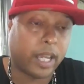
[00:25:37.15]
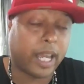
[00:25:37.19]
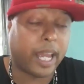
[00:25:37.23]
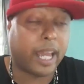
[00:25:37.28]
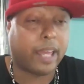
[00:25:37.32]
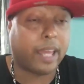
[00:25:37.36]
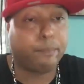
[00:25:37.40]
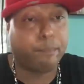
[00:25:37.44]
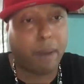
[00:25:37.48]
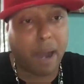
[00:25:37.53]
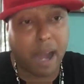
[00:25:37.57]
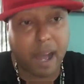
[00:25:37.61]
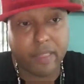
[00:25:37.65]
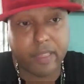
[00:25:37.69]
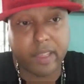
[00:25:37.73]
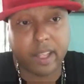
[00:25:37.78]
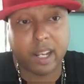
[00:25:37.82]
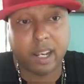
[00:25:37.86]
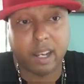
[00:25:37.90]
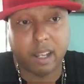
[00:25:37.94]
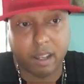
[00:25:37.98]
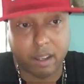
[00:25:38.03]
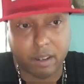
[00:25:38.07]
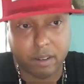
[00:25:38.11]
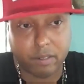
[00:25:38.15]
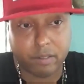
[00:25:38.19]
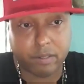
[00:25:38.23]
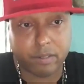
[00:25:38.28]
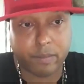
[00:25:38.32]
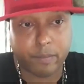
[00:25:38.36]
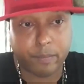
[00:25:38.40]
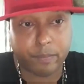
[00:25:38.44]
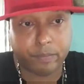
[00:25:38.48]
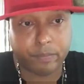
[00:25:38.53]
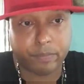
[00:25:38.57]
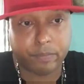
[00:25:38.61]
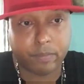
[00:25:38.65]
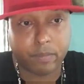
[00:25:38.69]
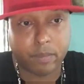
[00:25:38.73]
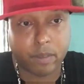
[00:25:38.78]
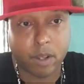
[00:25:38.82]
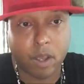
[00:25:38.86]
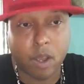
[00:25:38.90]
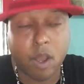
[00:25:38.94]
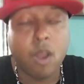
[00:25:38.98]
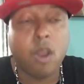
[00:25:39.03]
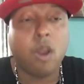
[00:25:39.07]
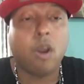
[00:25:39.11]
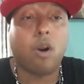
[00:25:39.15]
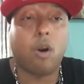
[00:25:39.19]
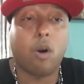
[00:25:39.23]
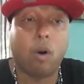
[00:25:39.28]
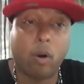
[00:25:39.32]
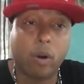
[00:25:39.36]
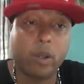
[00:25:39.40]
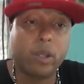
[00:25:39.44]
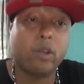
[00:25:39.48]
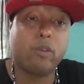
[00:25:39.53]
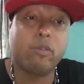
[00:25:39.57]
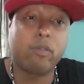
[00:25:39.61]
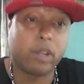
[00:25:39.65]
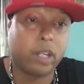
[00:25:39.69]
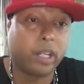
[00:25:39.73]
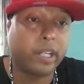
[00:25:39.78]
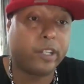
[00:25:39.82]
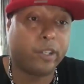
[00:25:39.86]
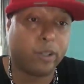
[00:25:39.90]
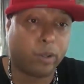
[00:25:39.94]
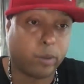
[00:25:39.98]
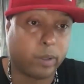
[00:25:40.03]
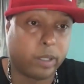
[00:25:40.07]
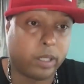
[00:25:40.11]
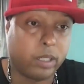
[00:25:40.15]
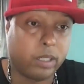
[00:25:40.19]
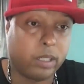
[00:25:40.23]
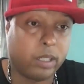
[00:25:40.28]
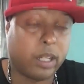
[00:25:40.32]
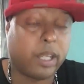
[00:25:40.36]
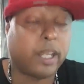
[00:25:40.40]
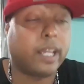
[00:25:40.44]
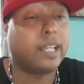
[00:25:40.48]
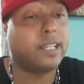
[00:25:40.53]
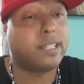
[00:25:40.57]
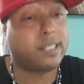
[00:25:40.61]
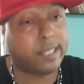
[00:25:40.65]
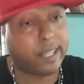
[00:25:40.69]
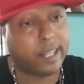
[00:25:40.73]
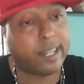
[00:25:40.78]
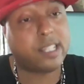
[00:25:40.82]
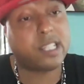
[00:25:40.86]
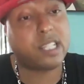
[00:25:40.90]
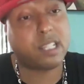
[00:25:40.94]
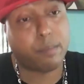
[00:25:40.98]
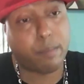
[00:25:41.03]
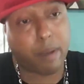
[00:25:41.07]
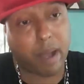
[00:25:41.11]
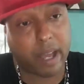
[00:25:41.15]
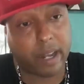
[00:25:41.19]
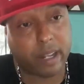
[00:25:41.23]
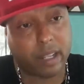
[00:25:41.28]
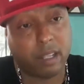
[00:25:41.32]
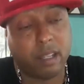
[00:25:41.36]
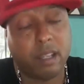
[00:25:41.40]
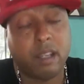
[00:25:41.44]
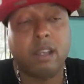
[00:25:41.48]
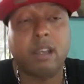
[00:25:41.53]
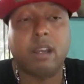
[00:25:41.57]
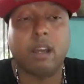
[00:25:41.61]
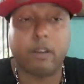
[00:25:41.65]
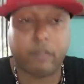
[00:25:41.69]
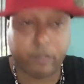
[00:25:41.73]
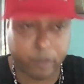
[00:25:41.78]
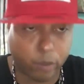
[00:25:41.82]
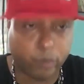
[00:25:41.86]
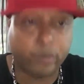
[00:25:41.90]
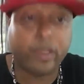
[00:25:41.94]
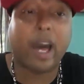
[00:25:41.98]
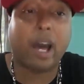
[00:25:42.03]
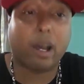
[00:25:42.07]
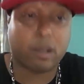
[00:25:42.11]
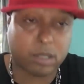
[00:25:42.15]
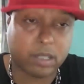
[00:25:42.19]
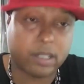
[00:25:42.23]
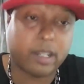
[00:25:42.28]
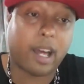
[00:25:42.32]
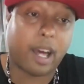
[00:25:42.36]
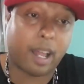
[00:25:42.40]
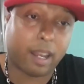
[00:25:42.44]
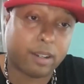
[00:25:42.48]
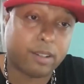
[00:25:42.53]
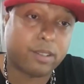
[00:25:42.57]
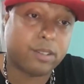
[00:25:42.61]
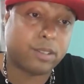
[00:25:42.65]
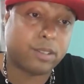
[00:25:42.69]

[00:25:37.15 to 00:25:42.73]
and buy their love, all you're really doing is sending somebody a few $1,000s.